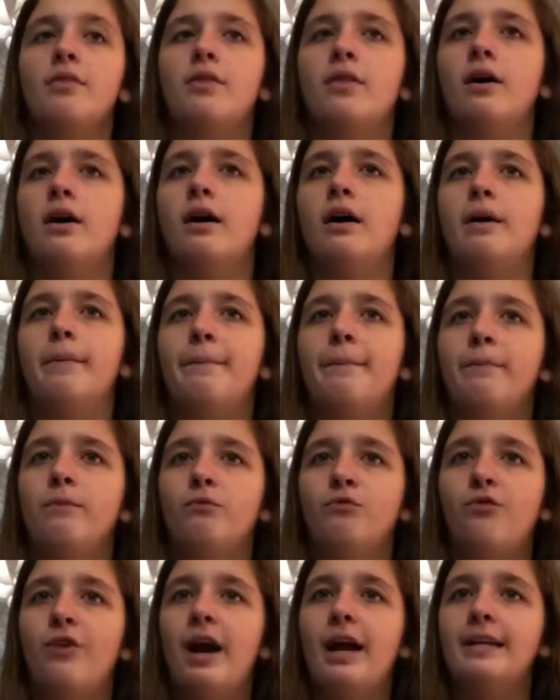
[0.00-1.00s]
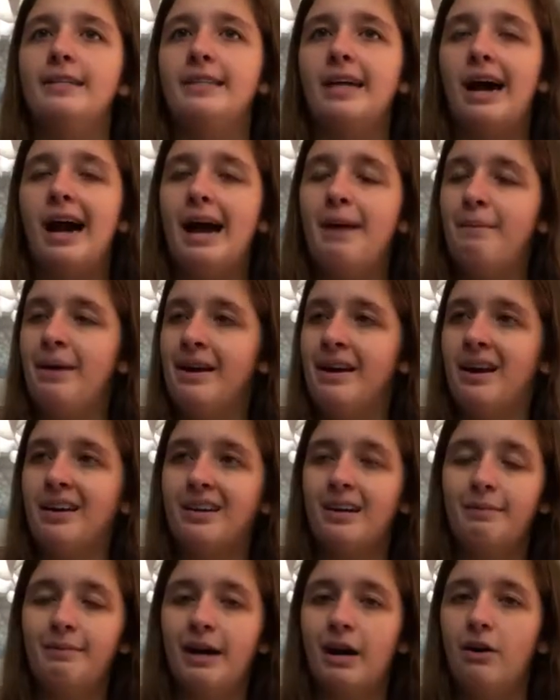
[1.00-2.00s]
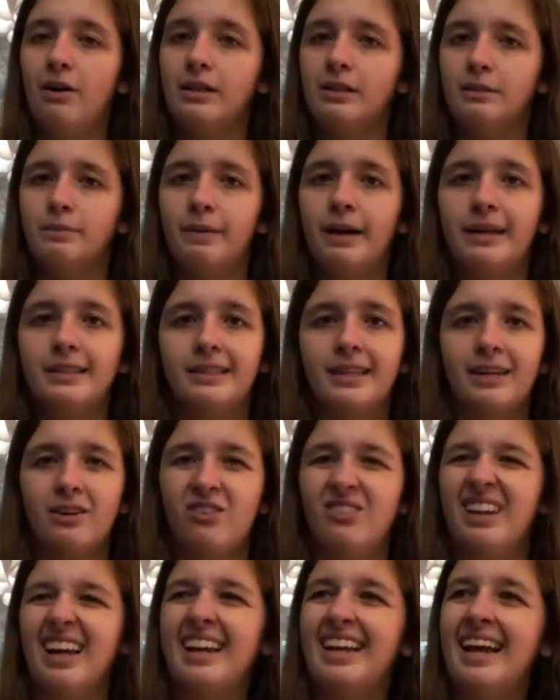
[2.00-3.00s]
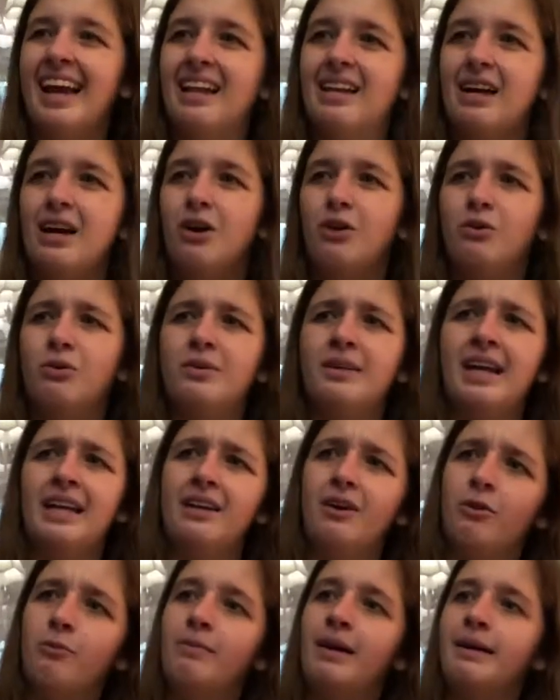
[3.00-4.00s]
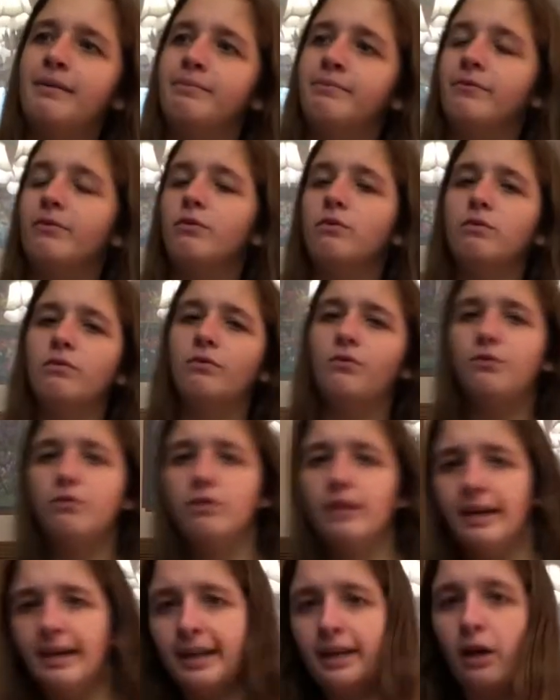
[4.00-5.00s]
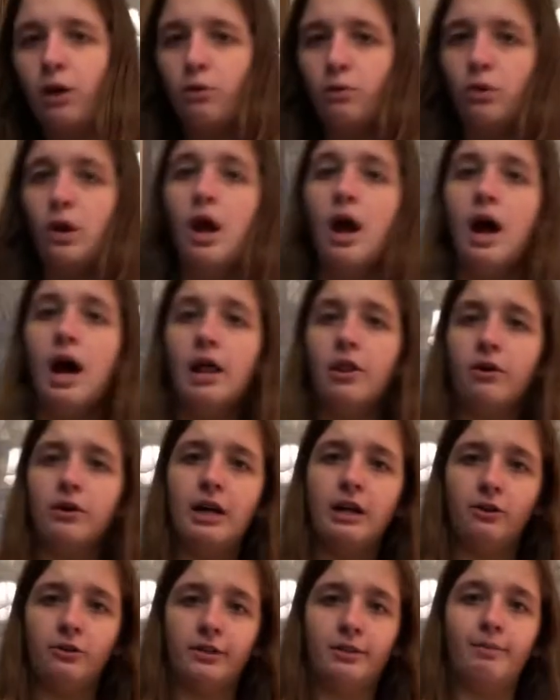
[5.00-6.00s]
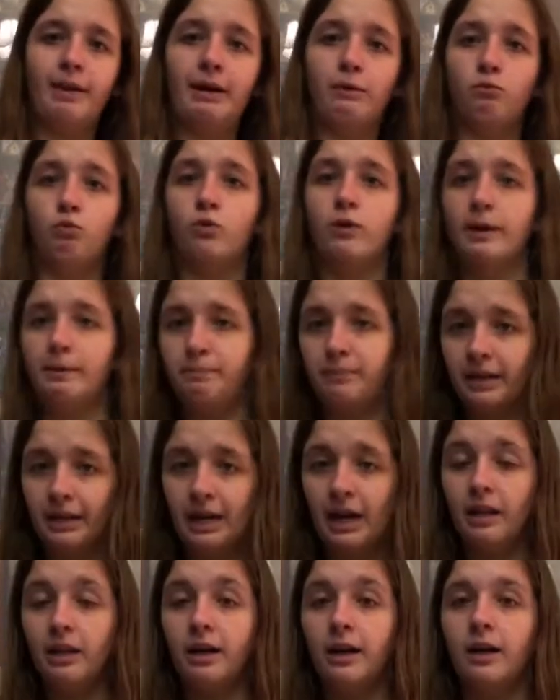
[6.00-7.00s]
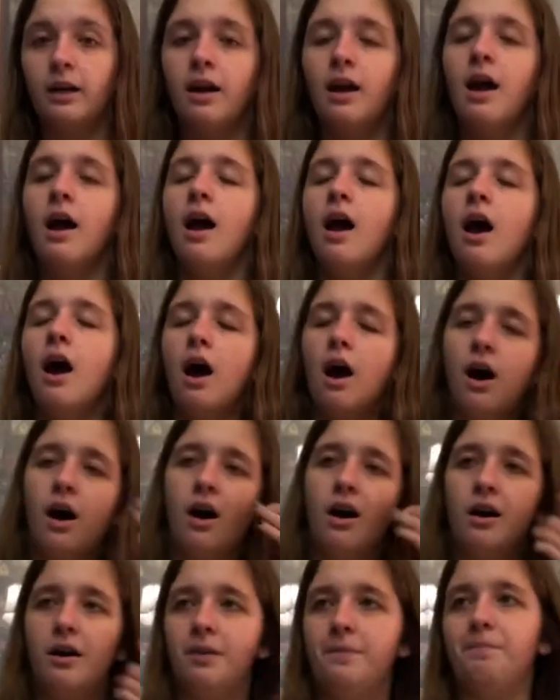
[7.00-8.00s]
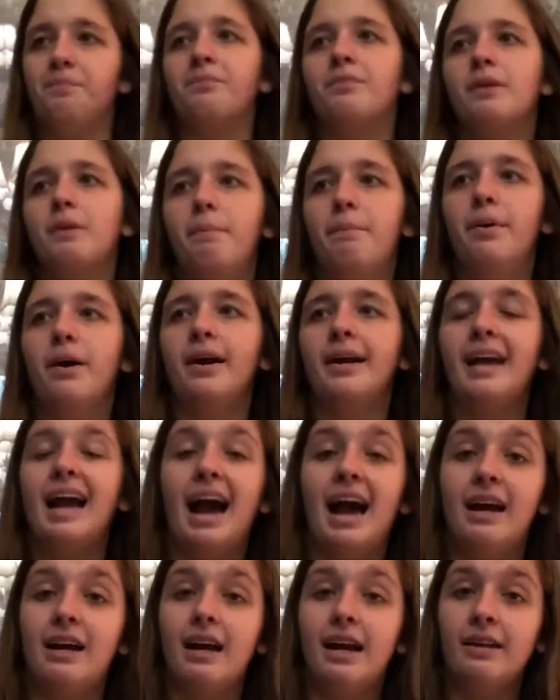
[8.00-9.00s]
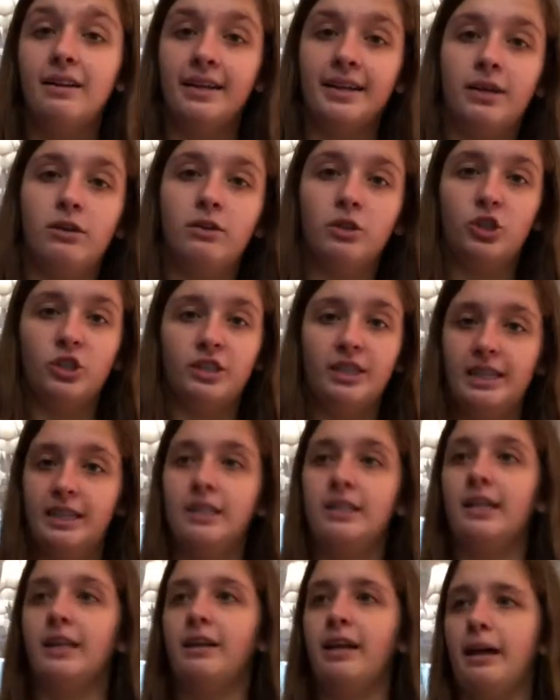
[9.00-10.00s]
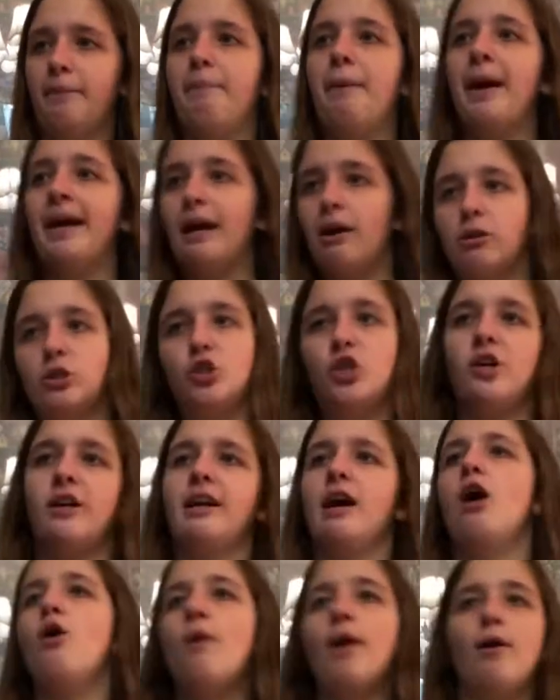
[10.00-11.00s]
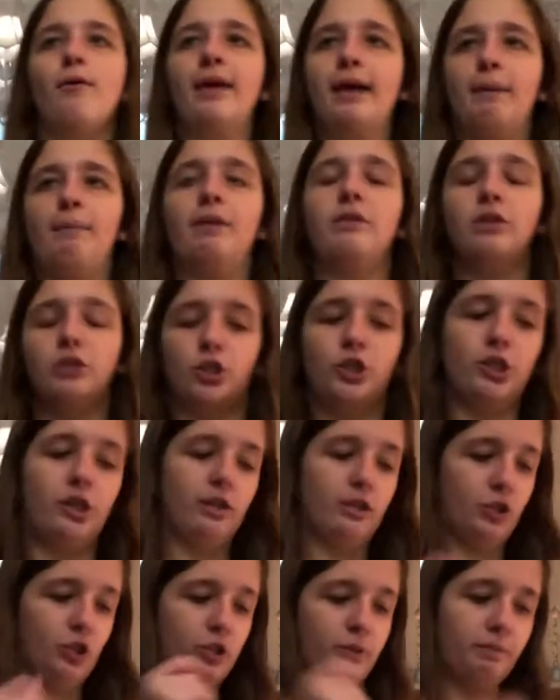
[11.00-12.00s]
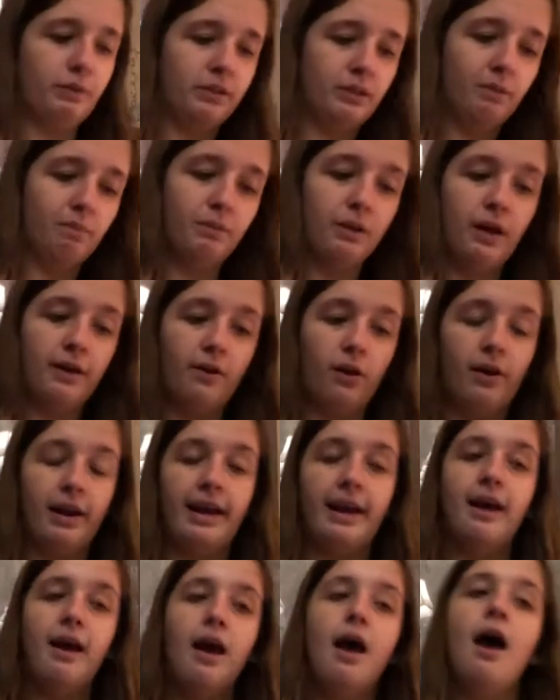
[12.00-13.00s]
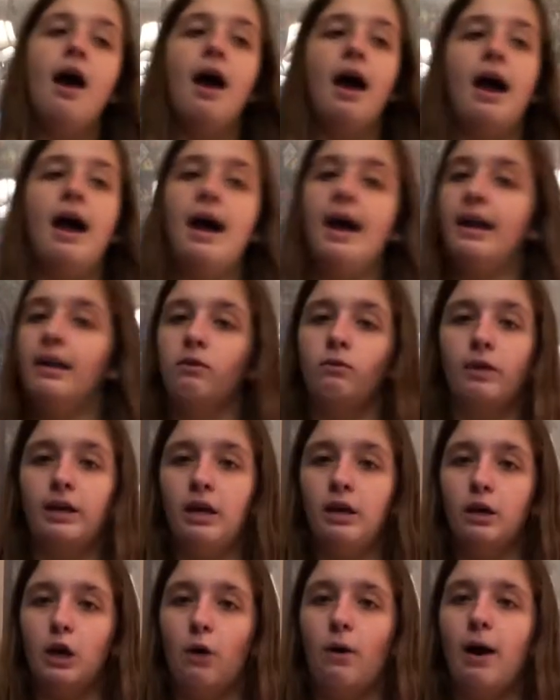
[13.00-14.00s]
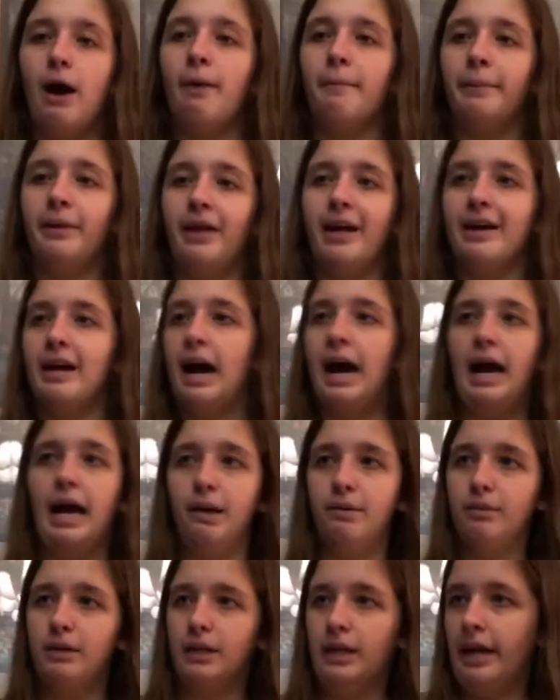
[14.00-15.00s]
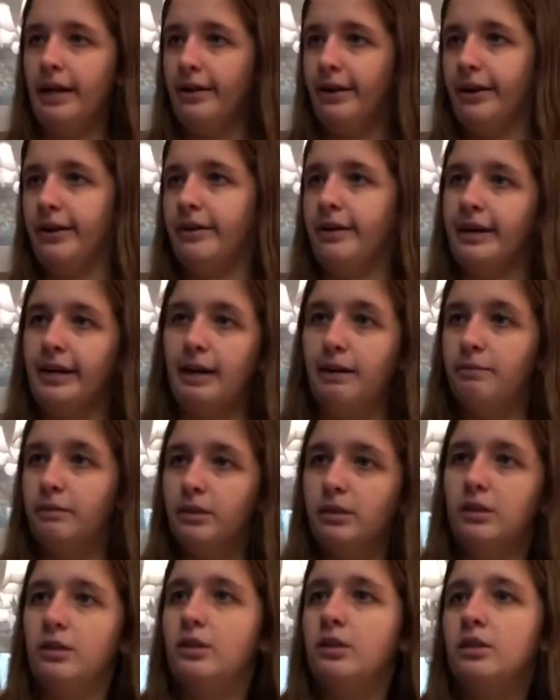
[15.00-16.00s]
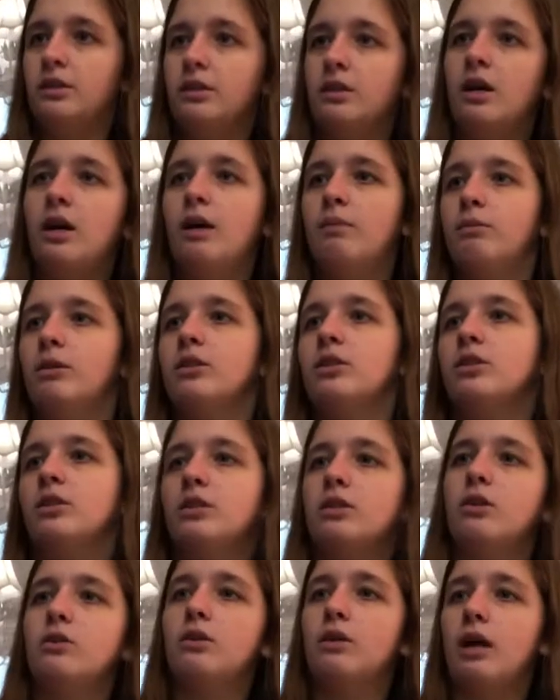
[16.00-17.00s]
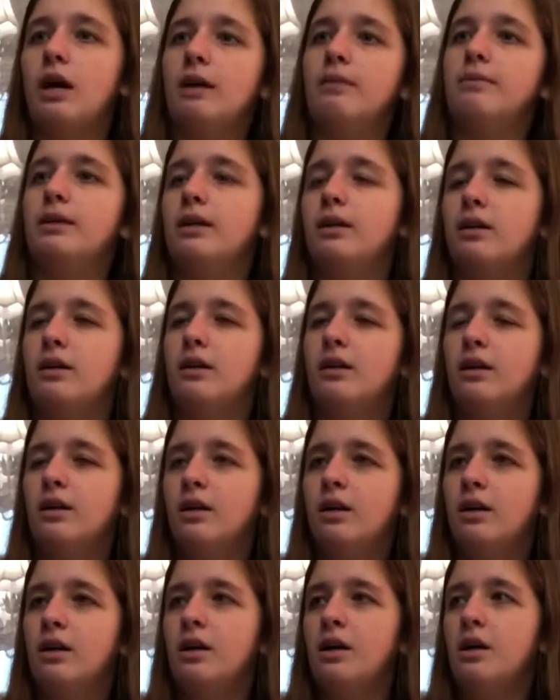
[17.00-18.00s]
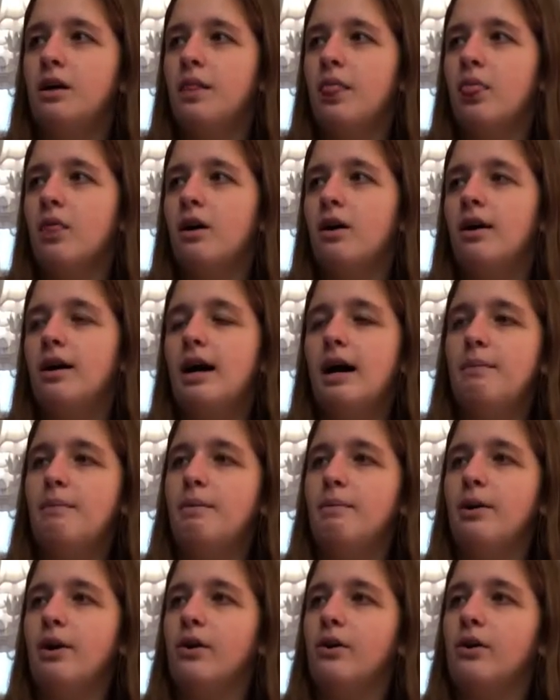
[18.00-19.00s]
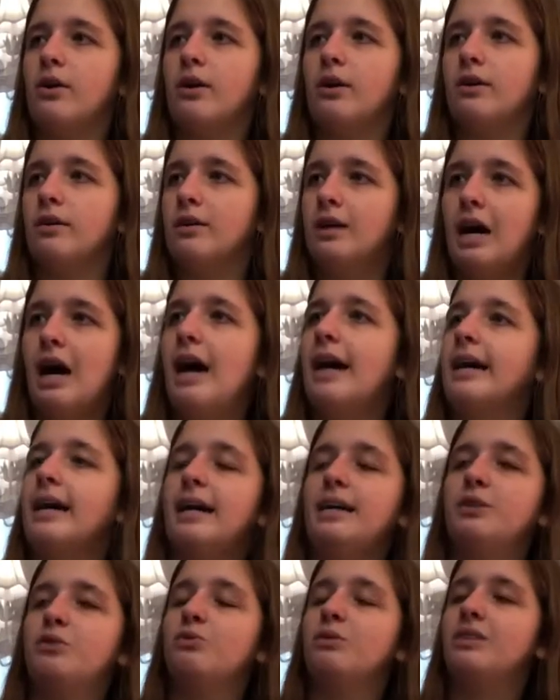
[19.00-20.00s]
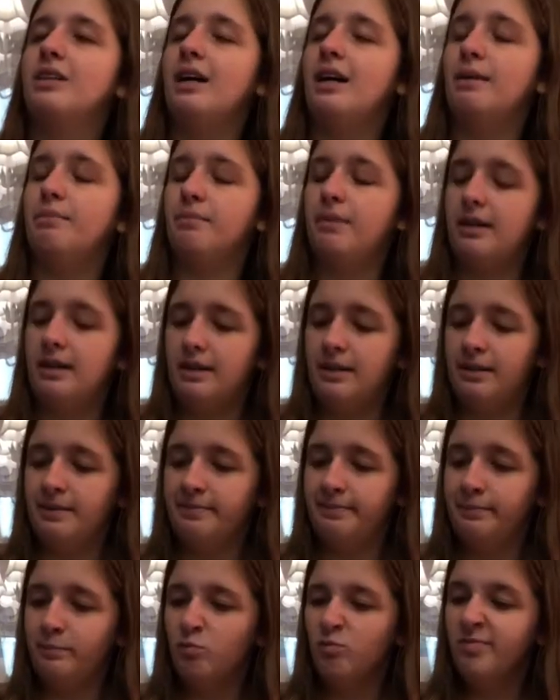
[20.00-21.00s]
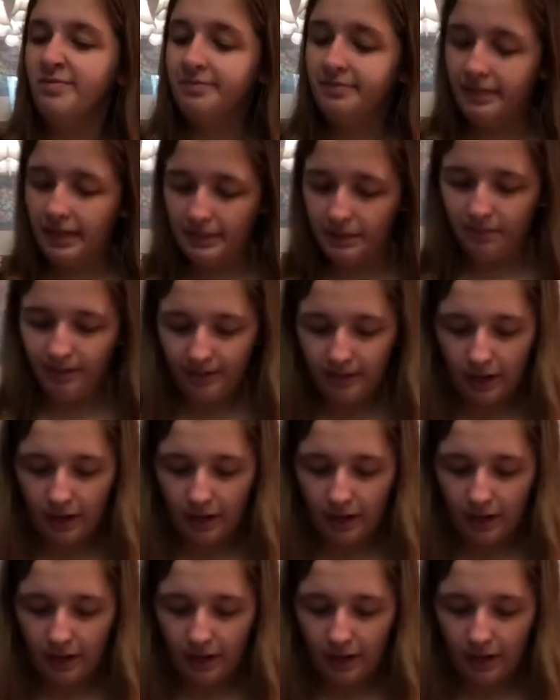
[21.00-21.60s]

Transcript: the red dye might not come out as best, like on like yellow, yellow might, like, you know, other colors, it might warp the color. Um, but yeah, and like you could just easily like pick out a shirt, like, oh, I don't care about this shirt, let's just put some blood on it. And we can go out and be like, I am a killer, like I'm a, I'm a, I'm a I'm a murderer. Hi guys, what's up? Um, that's my